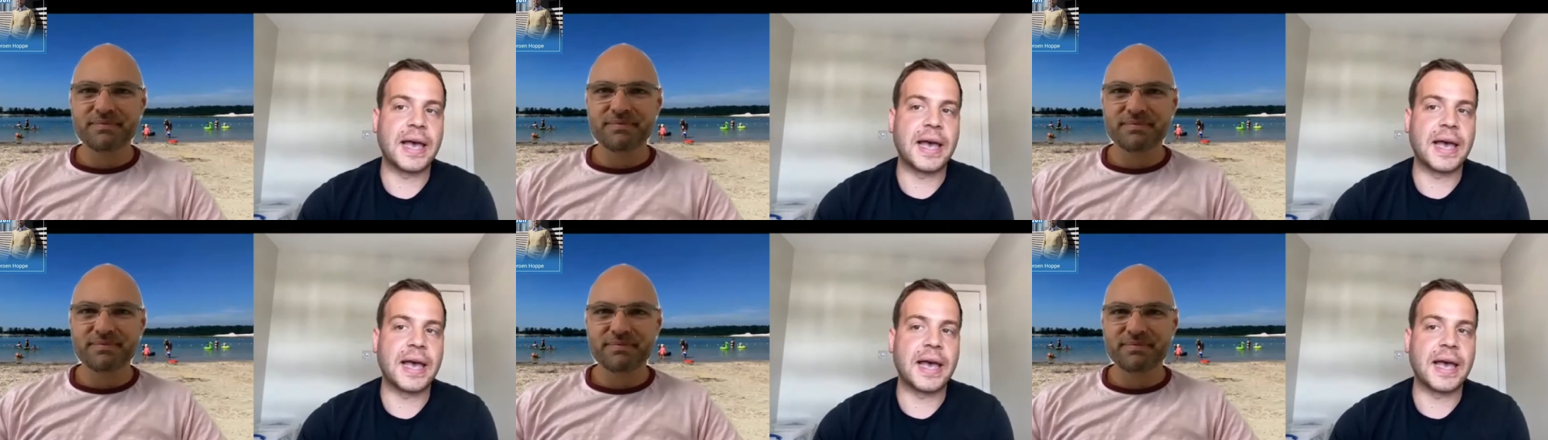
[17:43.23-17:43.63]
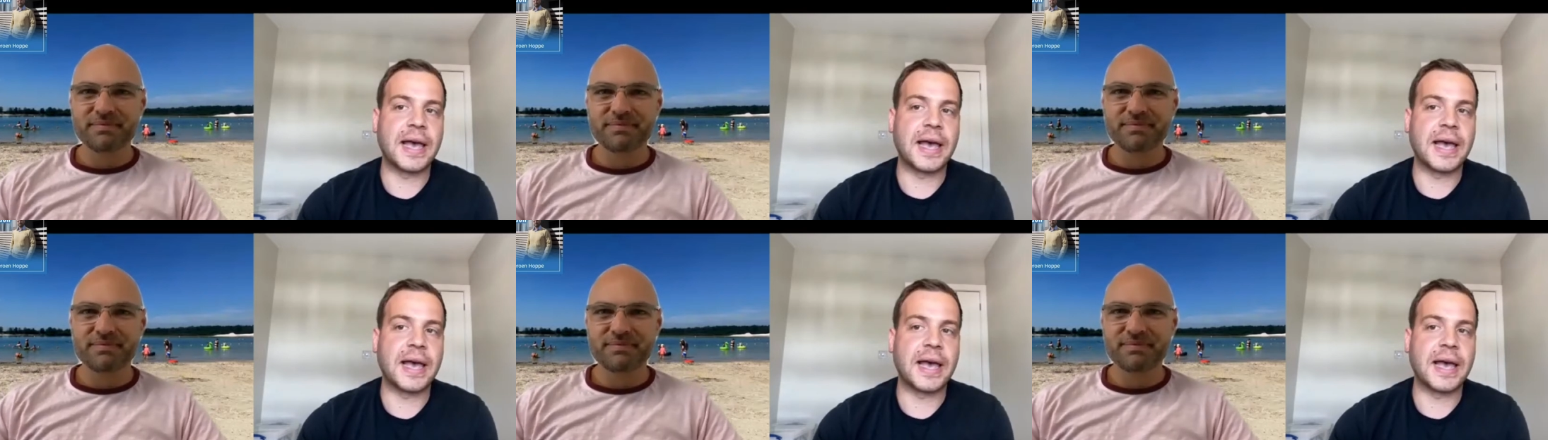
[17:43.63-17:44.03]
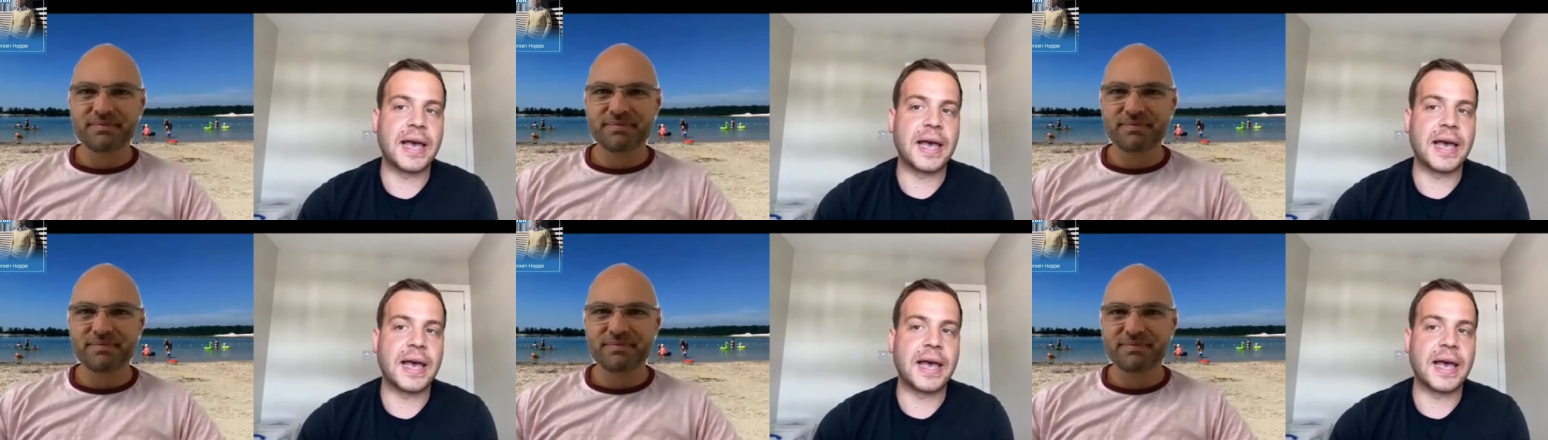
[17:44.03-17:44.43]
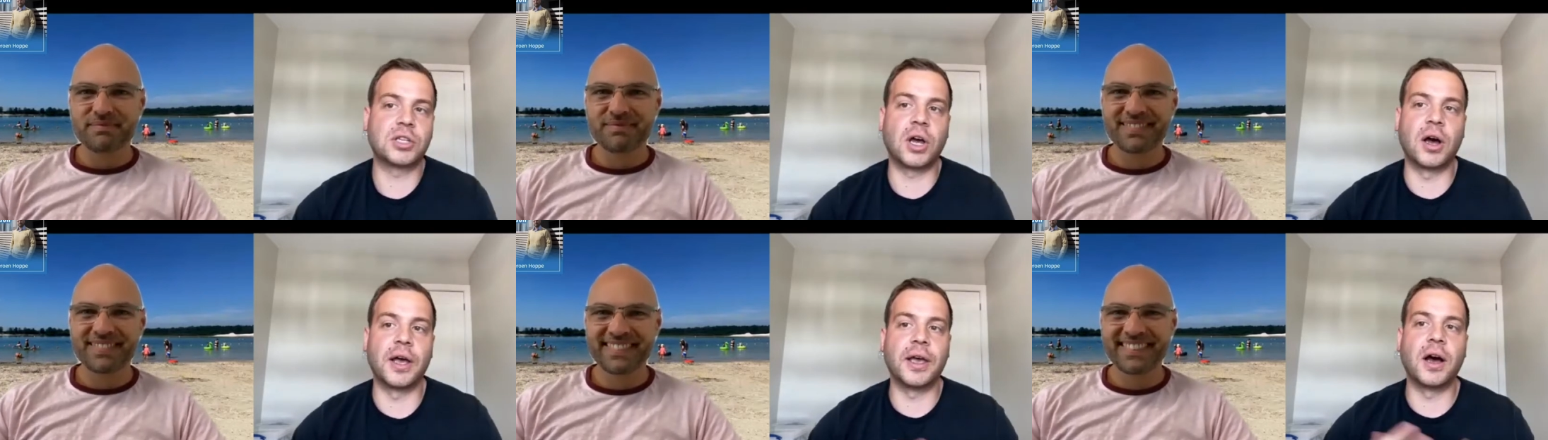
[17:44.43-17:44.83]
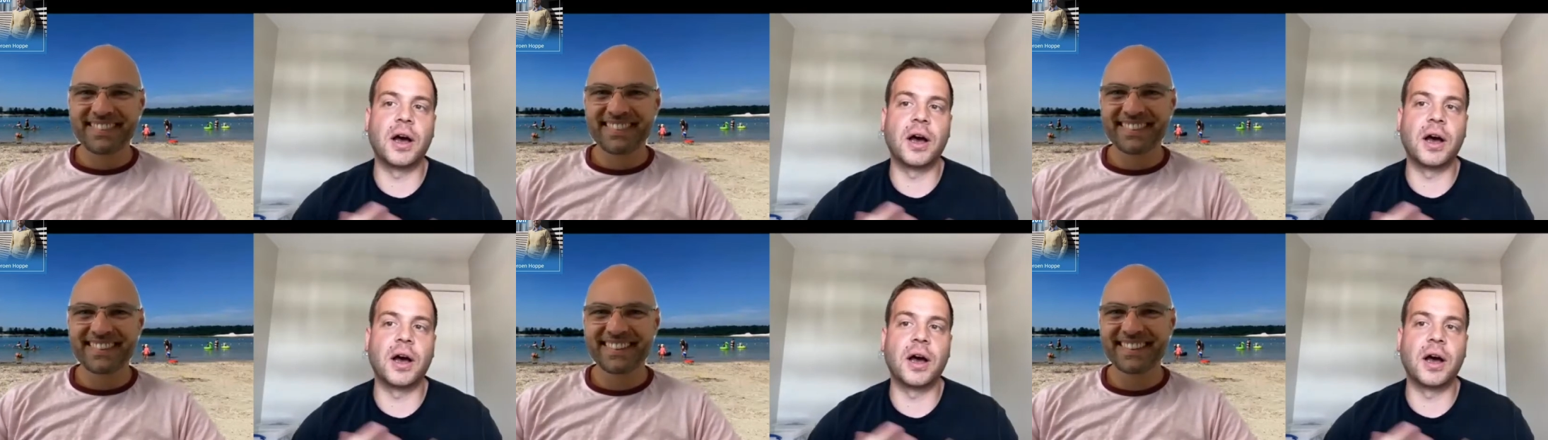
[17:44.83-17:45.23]
Speaker 1: out of me. I just I, I
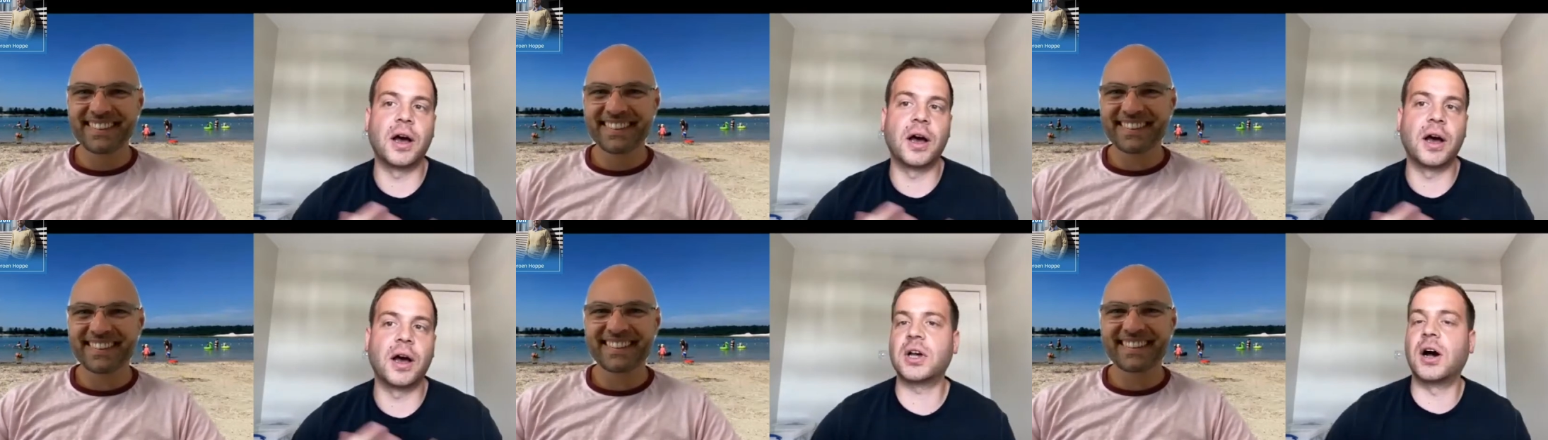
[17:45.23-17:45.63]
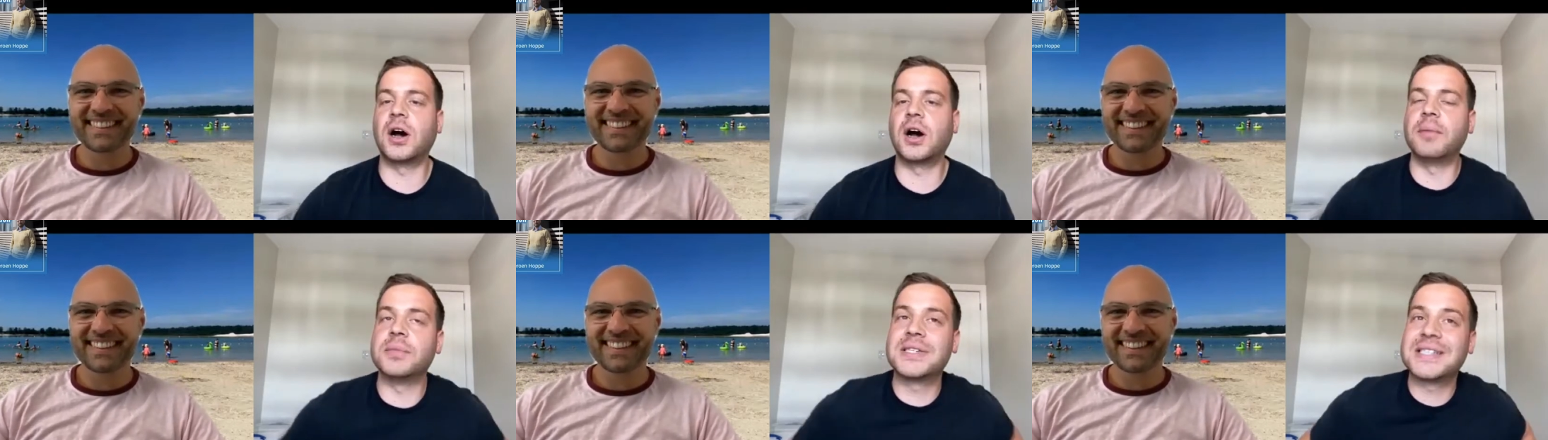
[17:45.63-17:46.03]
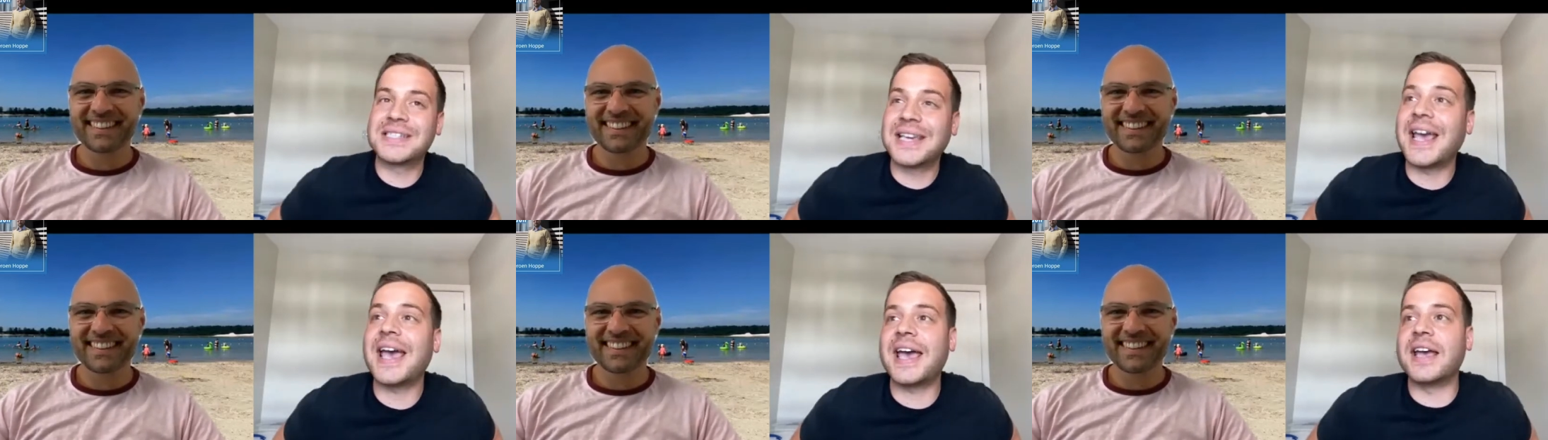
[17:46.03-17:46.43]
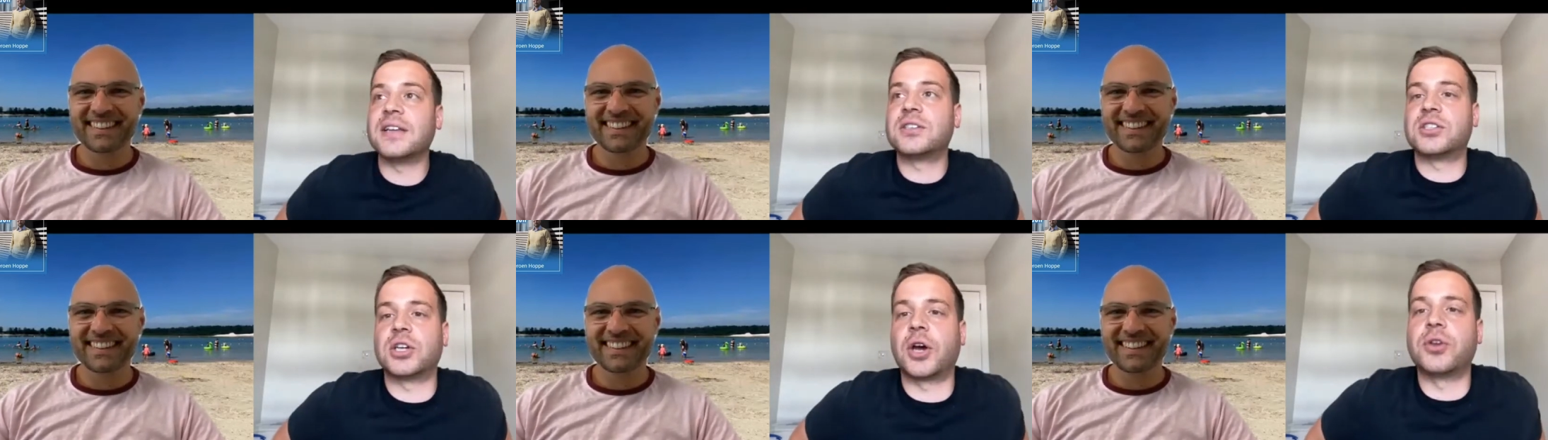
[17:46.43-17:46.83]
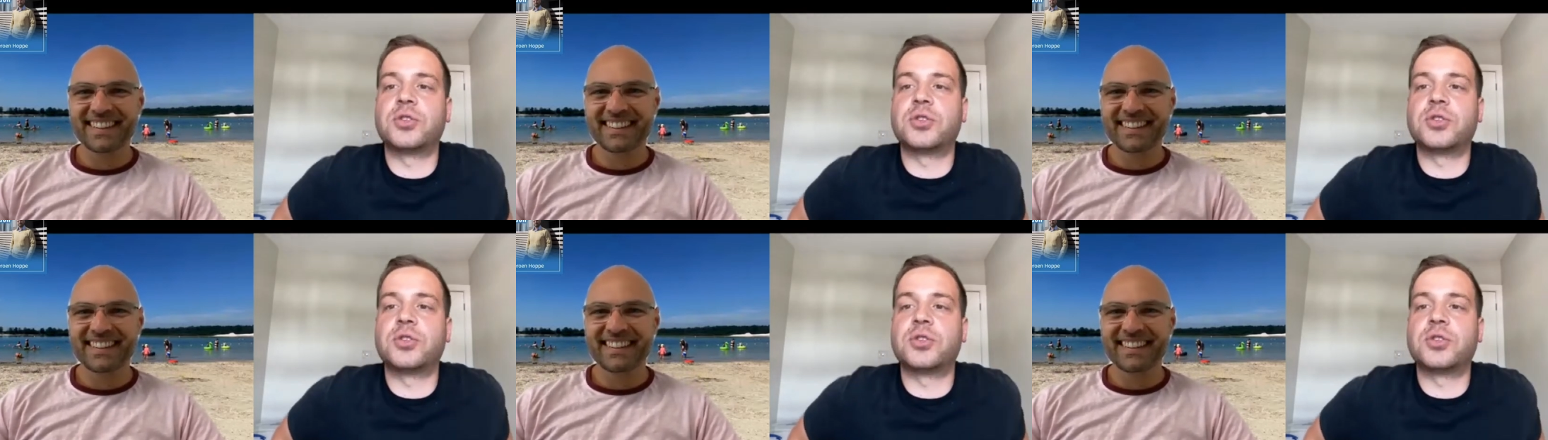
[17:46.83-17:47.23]
I'm I'm scared to go to an
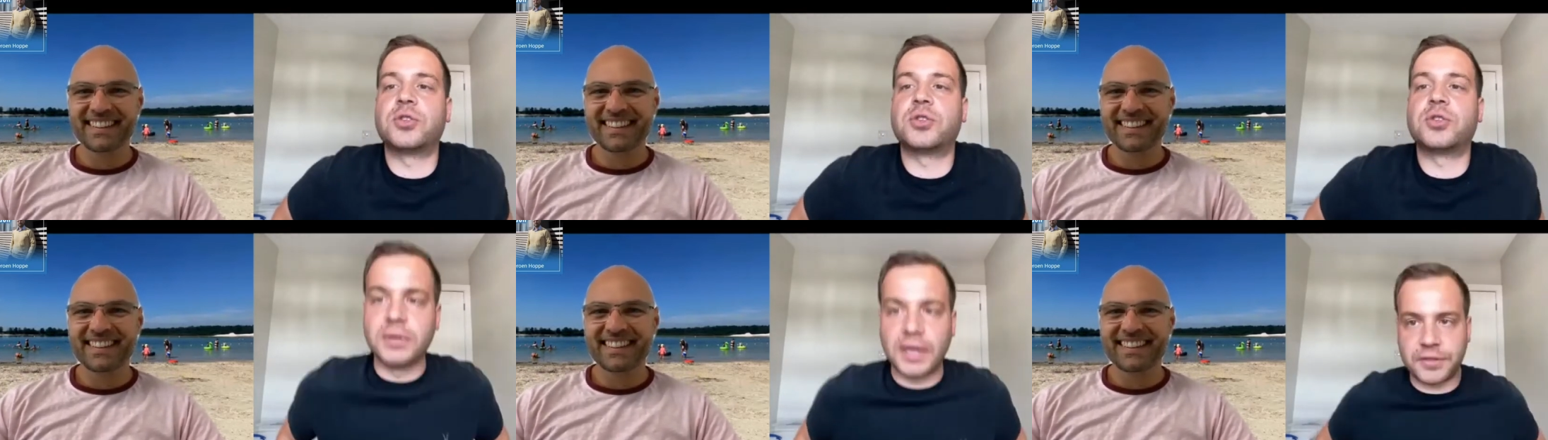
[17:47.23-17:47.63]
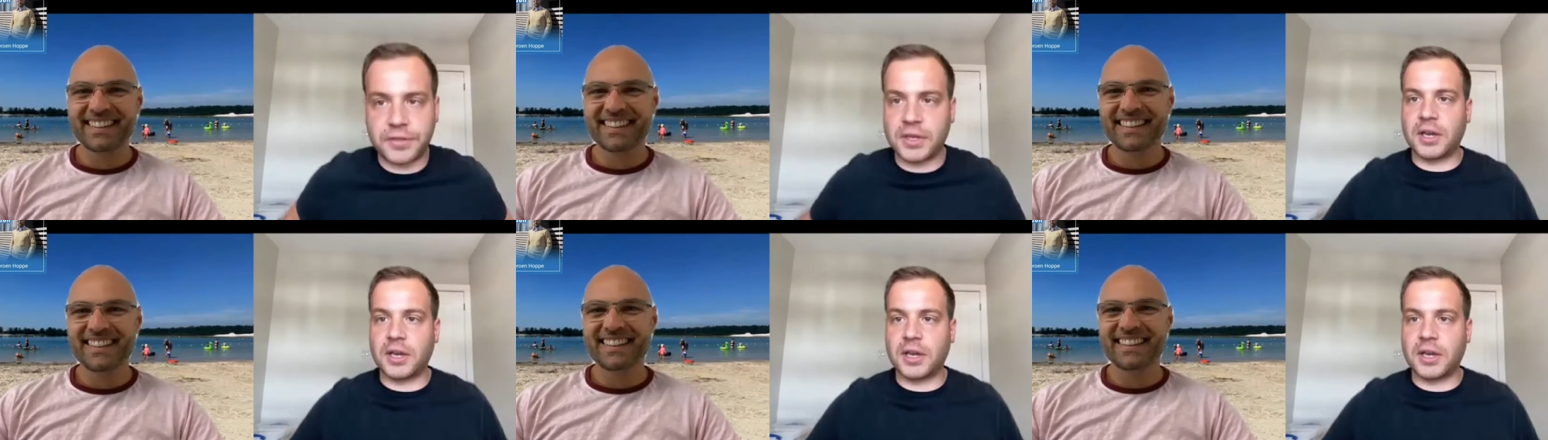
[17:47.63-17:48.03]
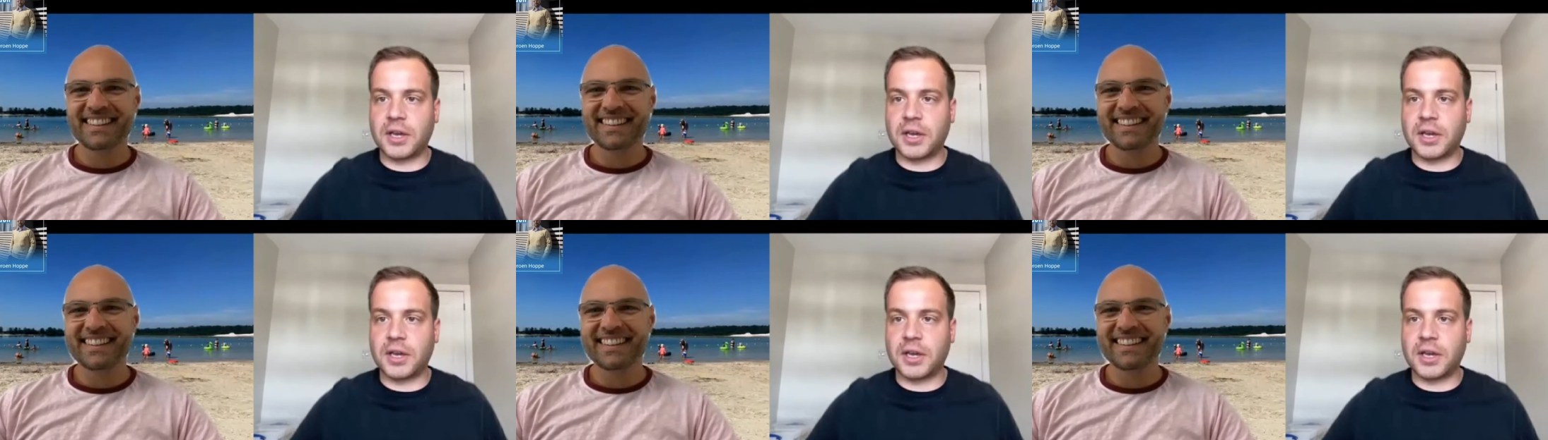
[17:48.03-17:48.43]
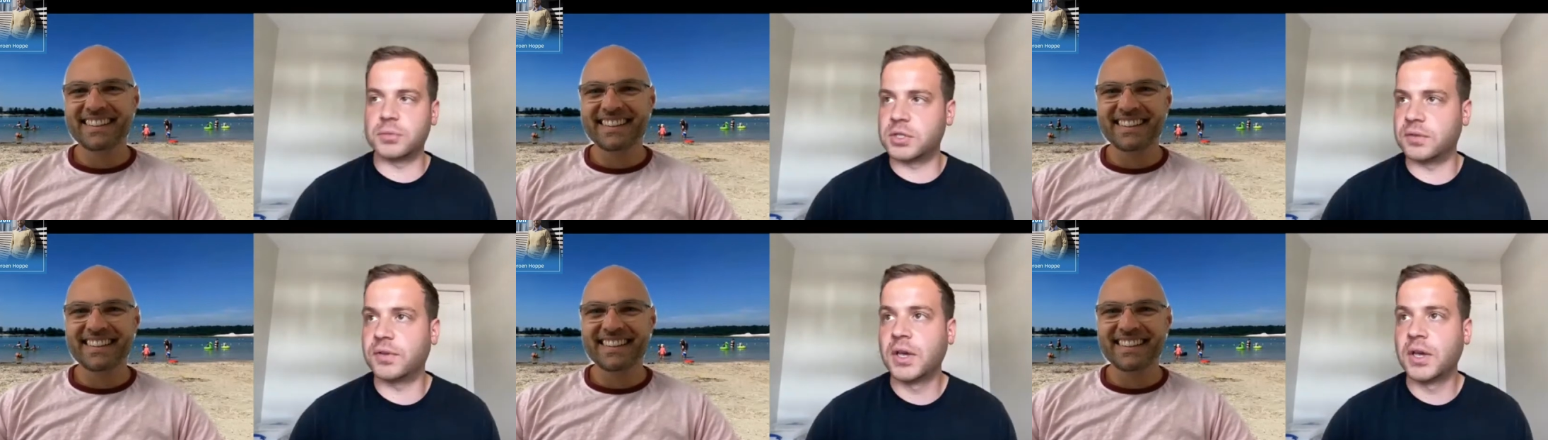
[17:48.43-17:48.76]
area I know nothing about in terms of